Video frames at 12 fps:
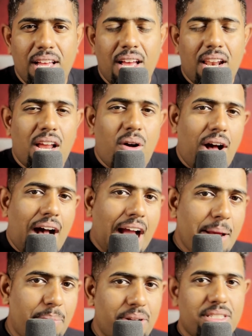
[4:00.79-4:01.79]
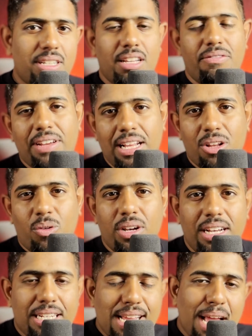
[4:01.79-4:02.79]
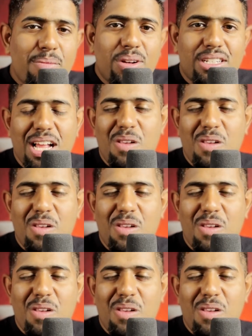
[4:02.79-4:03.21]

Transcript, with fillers: Now, I personally feel only time will tell